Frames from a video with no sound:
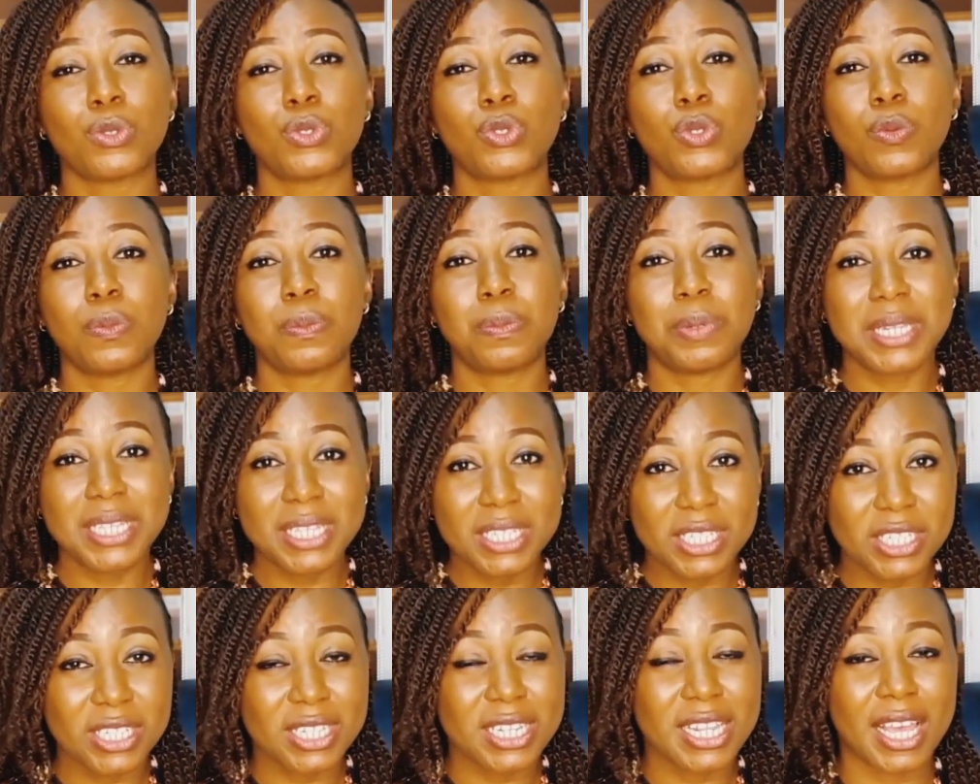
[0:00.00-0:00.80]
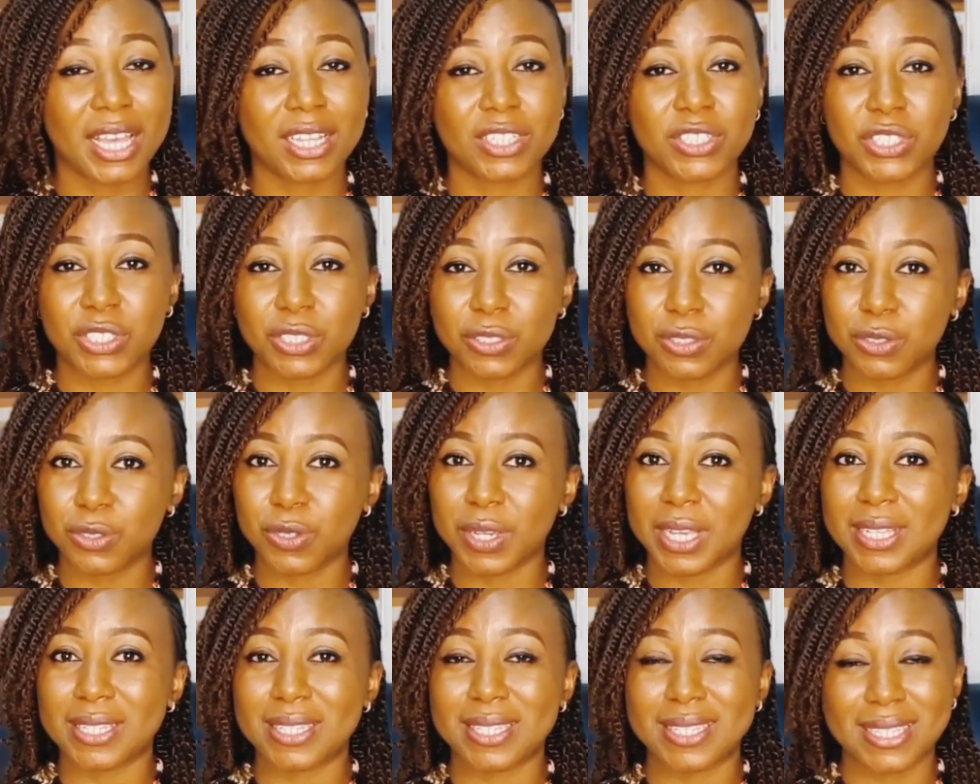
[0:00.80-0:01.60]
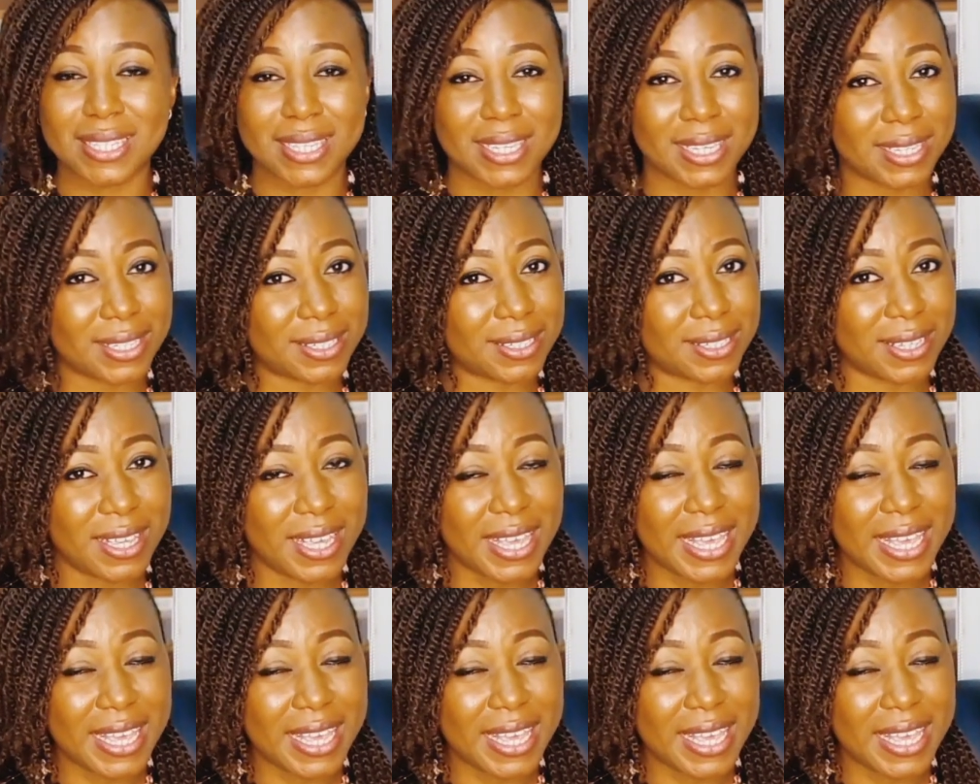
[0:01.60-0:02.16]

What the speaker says: to bleach their children's skin,